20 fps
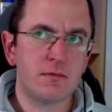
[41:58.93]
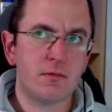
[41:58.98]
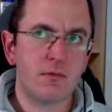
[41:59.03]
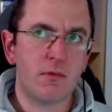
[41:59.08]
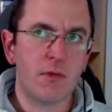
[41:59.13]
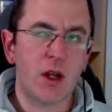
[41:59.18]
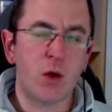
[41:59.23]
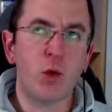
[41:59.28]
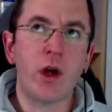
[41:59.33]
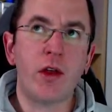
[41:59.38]

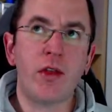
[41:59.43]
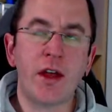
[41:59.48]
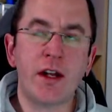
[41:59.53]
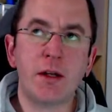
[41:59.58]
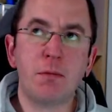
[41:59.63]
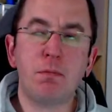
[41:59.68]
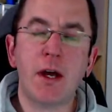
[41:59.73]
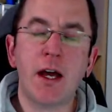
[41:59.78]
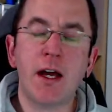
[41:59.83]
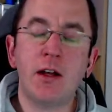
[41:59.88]
that
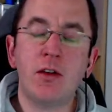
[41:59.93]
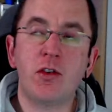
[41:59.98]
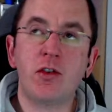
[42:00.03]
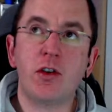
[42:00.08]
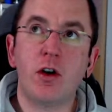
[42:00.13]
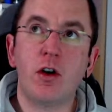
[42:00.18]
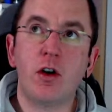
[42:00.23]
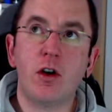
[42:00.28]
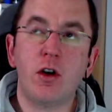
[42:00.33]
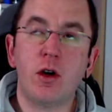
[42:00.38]
depends
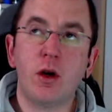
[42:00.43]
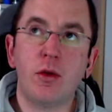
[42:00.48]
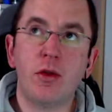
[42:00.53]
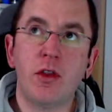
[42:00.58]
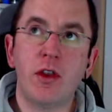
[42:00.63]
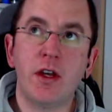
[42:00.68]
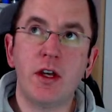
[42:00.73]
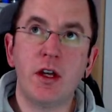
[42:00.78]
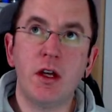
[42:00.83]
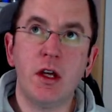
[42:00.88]
on
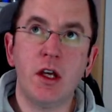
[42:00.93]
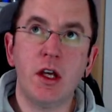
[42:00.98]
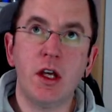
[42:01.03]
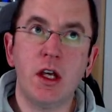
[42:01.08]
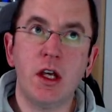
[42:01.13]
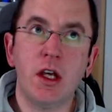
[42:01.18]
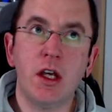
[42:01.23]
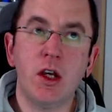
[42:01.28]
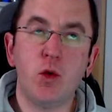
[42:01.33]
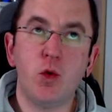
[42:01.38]

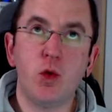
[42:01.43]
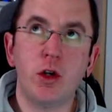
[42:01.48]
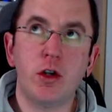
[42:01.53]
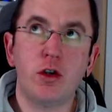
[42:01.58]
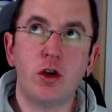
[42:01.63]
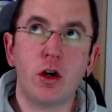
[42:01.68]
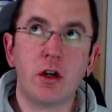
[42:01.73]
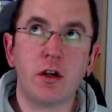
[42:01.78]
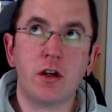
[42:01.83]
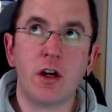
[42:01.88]
the
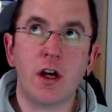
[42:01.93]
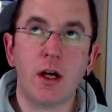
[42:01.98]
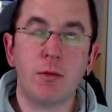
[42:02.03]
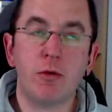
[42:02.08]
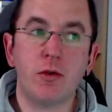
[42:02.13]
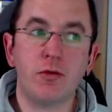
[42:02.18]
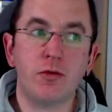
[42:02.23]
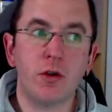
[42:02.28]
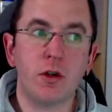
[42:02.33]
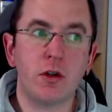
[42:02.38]
return type
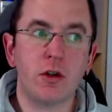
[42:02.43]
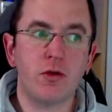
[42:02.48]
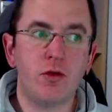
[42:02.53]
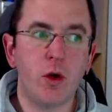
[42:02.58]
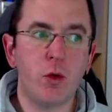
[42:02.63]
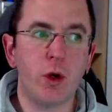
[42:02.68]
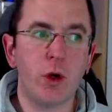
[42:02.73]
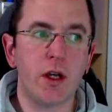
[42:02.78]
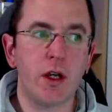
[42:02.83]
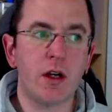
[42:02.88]
of your
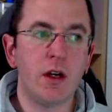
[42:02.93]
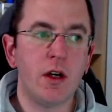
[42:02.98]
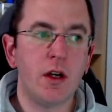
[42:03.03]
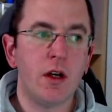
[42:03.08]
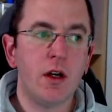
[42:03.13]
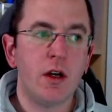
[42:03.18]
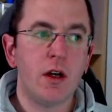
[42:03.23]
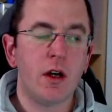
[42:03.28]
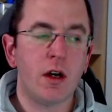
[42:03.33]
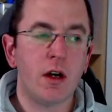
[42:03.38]
query.
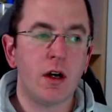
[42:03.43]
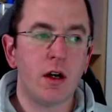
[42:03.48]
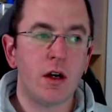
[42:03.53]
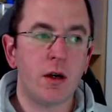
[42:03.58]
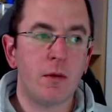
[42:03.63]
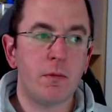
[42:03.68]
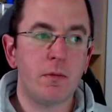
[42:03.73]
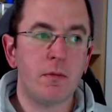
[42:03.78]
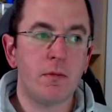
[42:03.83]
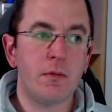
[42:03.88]

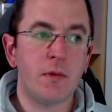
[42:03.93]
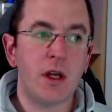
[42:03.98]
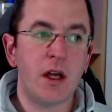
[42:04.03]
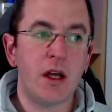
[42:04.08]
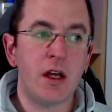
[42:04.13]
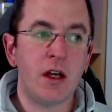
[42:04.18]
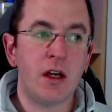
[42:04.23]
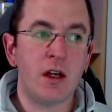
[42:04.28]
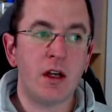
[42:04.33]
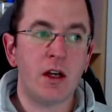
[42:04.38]

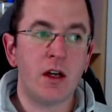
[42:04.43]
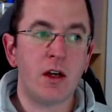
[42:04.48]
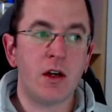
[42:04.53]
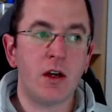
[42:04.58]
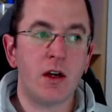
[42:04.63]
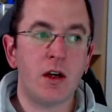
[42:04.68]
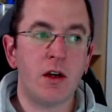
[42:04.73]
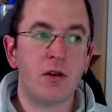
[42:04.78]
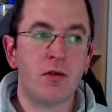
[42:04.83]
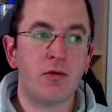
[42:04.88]

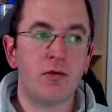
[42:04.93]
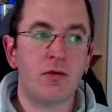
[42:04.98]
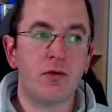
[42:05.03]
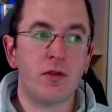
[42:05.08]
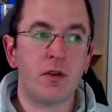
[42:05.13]
If